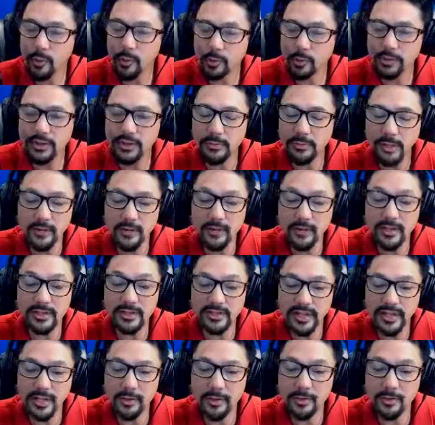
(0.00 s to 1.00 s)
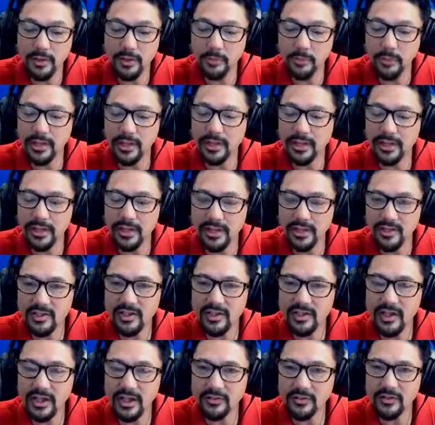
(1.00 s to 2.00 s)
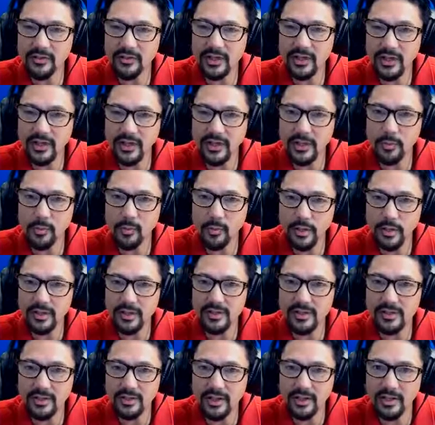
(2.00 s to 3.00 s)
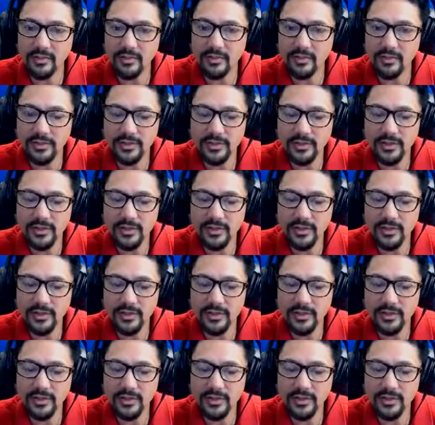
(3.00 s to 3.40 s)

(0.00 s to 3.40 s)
power and time in the market and just kind of letting it work its cycles.